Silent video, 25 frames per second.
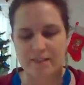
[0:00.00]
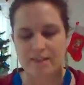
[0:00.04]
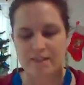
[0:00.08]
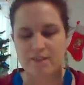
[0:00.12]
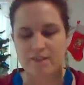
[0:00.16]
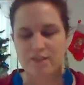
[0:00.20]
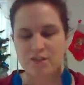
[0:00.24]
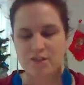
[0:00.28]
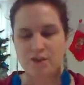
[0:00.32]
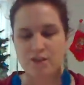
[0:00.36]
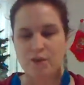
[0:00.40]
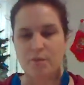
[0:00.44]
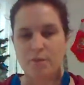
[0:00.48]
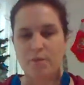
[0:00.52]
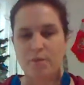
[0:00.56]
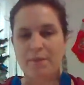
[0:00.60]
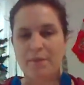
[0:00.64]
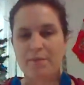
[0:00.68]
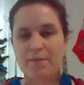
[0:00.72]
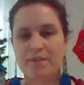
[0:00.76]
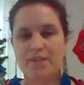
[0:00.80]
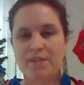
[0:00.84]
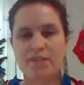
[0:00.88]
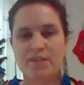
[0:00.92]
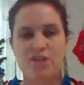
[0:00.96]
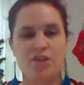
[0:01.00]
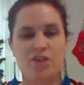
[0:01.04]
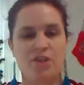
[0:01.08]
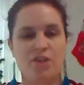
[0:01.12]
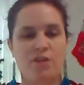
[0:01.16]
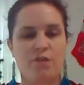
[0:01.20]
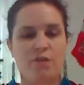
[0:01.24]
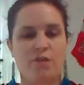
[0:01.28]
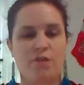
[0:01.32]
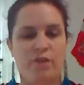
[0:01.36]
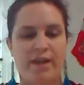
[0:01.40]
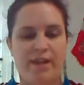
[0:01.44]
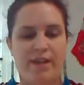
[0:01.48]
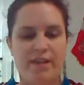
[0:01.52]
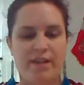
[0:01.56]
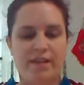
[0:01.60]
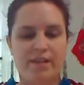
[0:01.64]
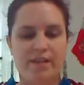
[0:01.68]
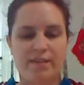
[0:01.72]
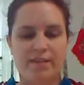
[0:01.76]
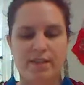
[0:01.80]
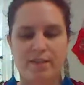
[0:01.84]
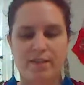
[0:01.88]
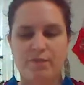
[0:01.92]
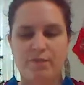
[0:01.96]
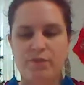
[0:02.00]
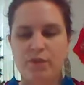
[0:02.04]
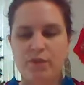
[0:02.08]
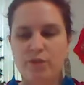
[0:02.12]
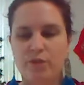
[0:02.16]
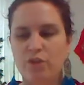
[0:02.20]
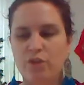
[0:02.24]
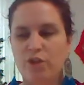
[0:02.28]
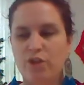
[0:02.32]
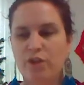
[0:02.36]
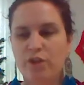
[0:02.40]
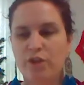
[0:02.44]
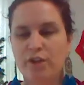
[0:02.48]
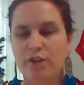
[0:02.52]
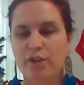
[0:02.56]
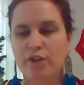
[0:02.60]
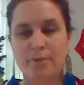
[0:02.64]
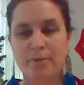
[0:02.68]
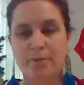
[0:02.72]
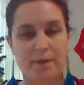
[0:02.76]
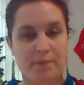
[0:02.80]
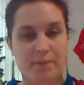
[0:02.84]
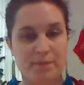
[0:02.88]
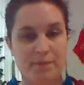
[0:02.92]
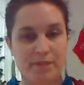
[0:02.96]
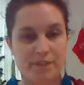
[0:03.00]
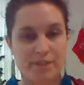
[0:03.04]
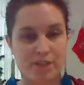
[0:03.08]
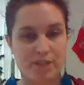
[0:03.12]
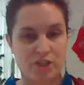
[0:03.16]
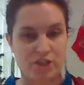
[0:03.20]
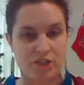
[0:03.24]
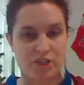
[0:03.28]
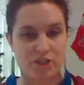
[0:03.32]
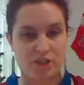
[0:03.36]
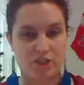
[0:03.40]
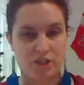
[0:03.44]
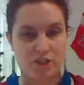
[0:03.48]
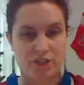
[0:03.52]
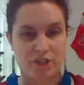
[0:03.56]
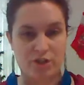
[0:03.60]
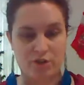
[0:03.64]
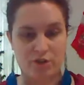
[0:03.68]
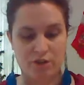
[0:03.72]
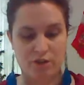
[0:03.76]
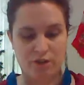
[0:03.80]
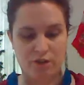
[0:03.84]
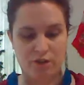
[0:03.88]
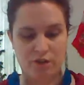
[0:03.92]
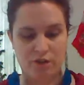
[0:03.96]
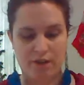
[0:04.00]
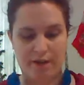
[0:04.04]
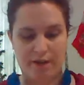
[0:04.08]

So a prepositional phrase, if you learn preposition jingle,